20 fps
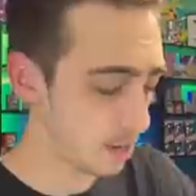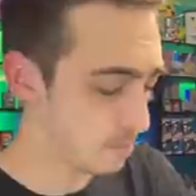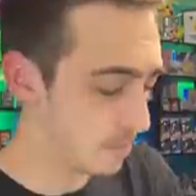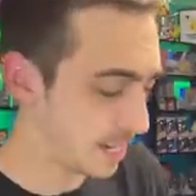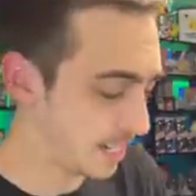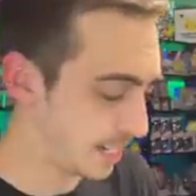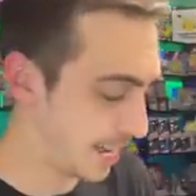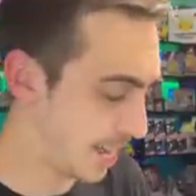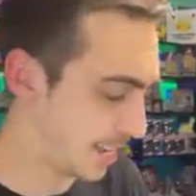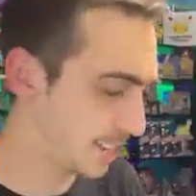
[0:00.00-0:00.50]
on
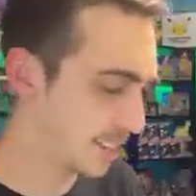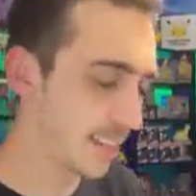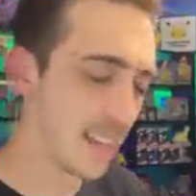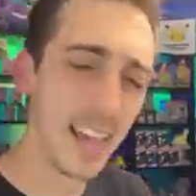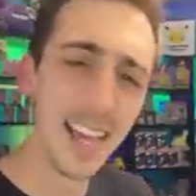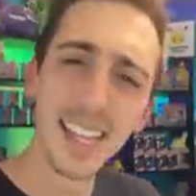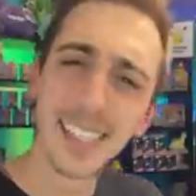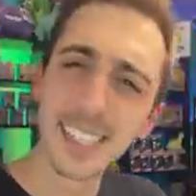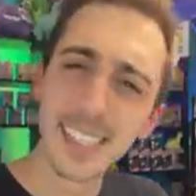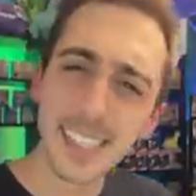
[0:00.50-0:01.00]
my desk.
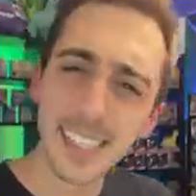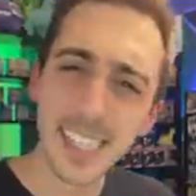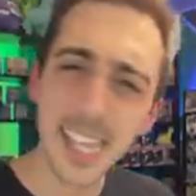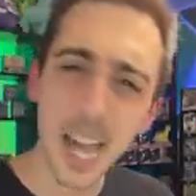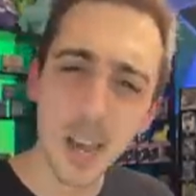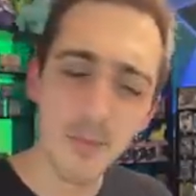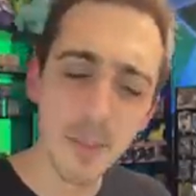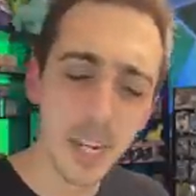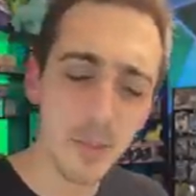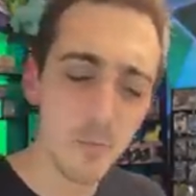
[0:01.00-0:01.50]
Let's see
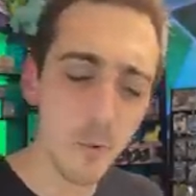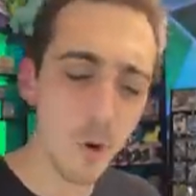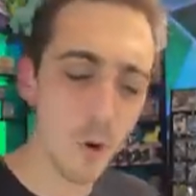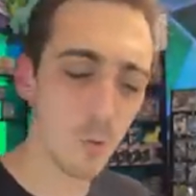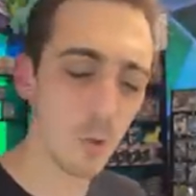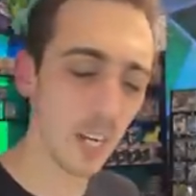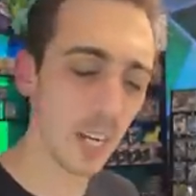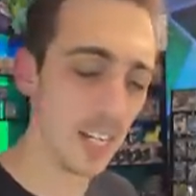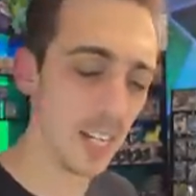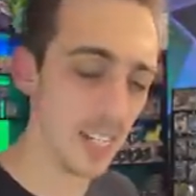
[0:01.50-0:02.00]
how many
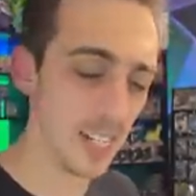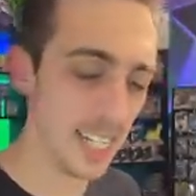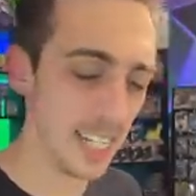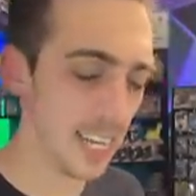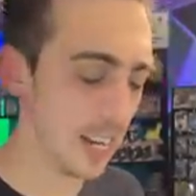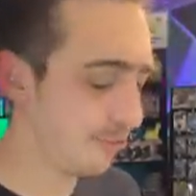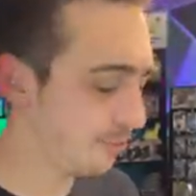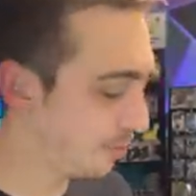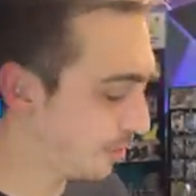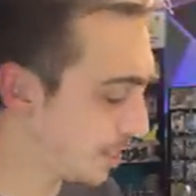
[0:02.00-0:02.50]
more we're gonna
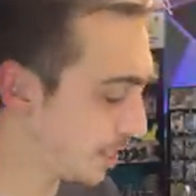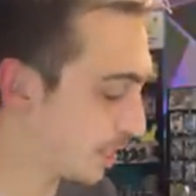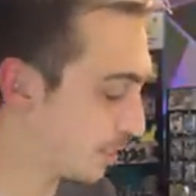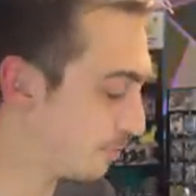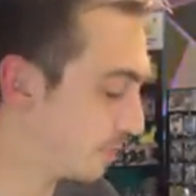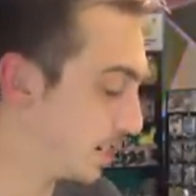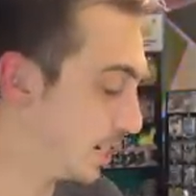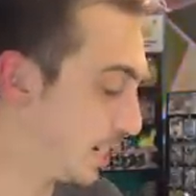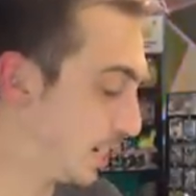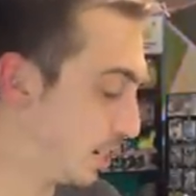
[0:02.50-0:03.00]
need. I feel like
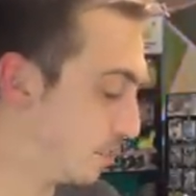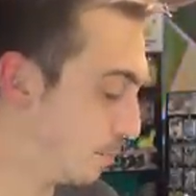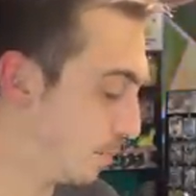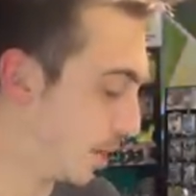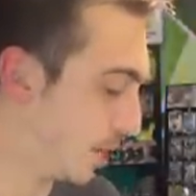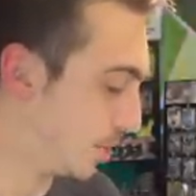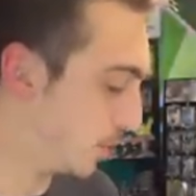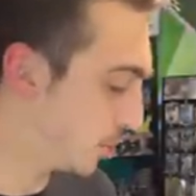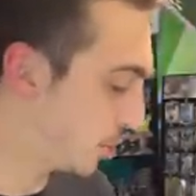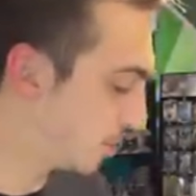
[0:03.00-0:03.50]
I'm gonna need a
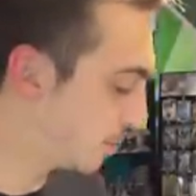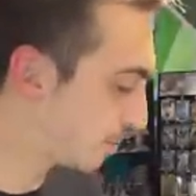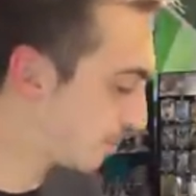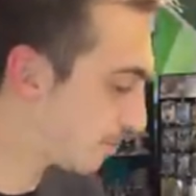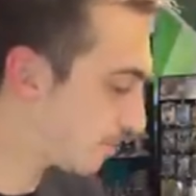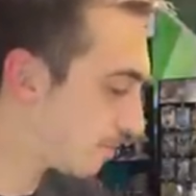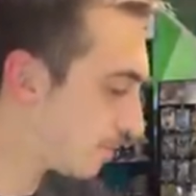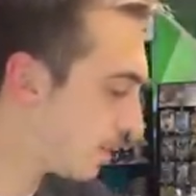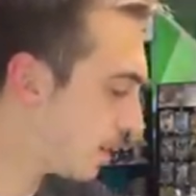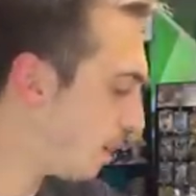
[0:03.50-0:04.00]
bunch.
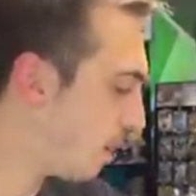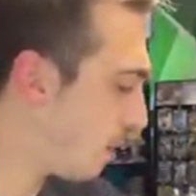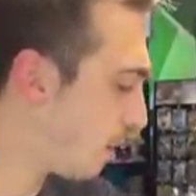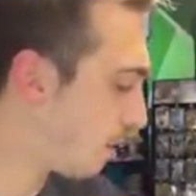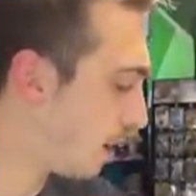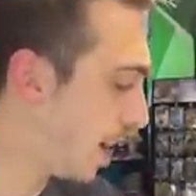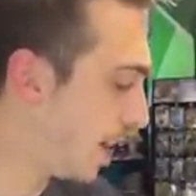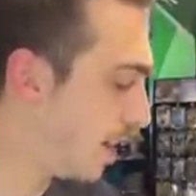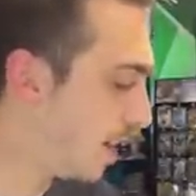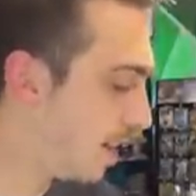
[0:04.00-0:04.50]

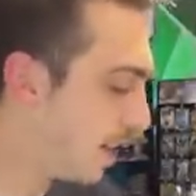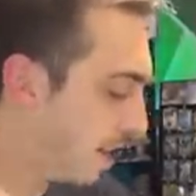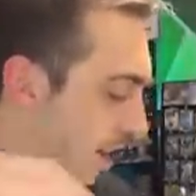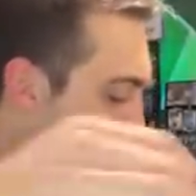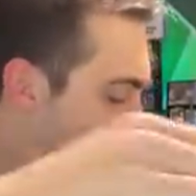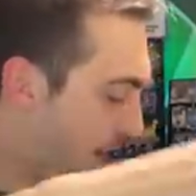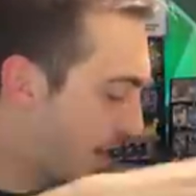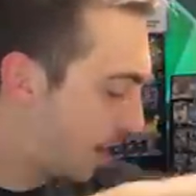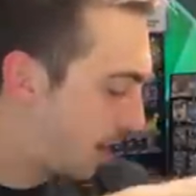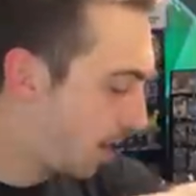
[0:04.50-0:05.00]
All right.
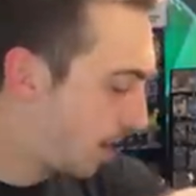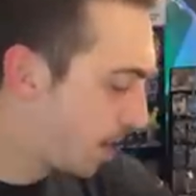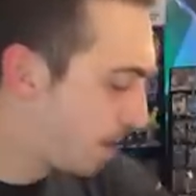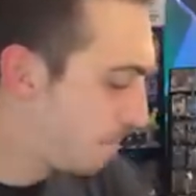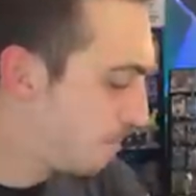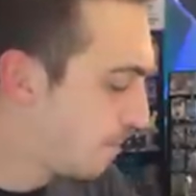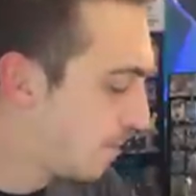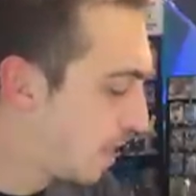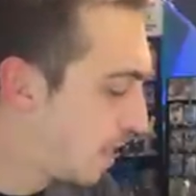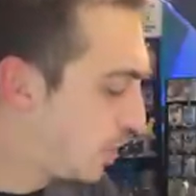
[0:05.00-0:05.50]

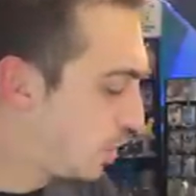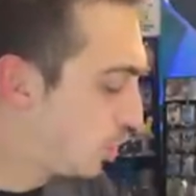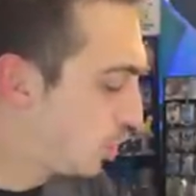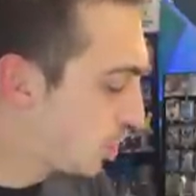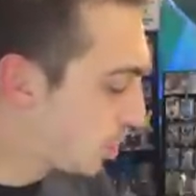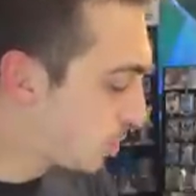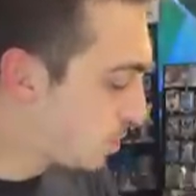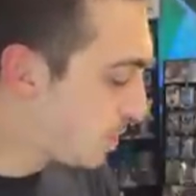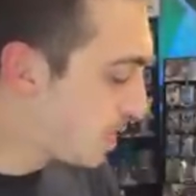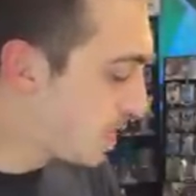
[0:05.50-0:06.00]
Just